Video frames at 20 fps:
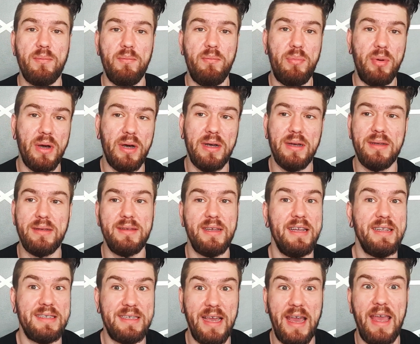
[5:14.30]
but
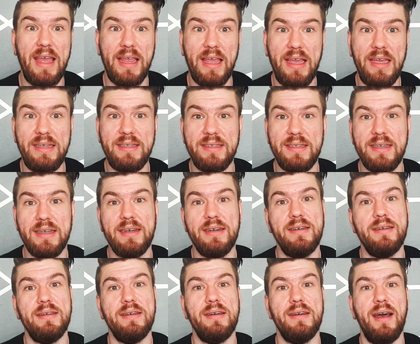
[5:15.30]
it's getting easier,
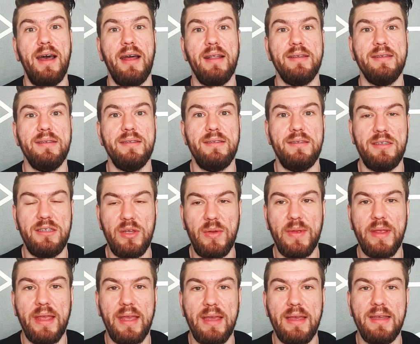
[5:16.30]
and
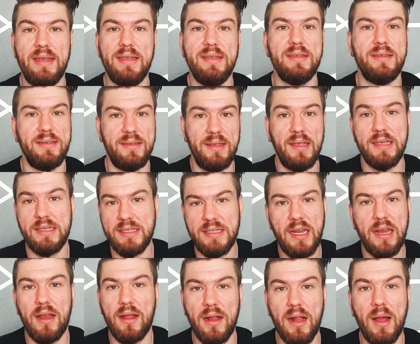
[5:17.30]
doing it is
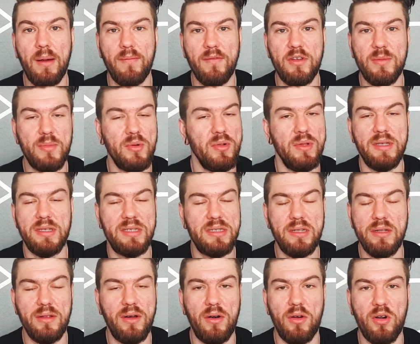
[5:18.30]
still uncomfortable, it's
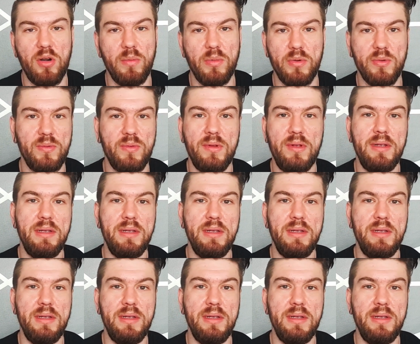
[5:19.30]
still horrible.